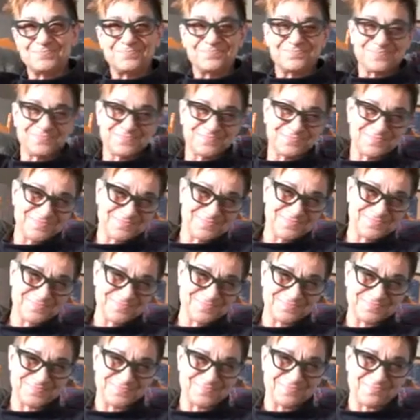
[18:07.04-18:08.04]
That's not
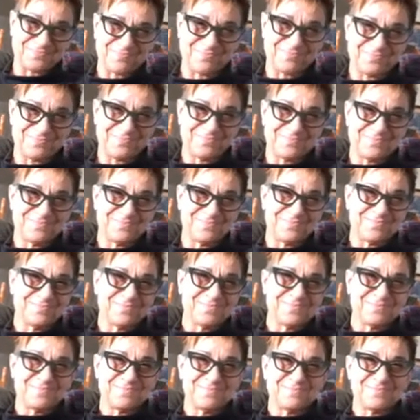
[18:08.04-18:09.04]
even
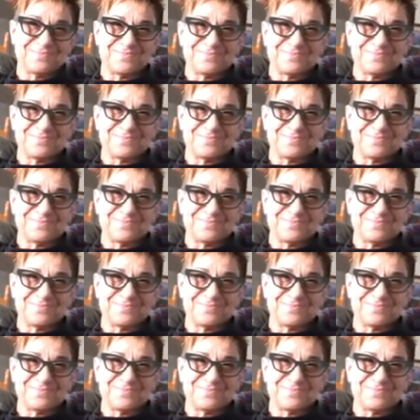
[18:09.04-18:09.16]
part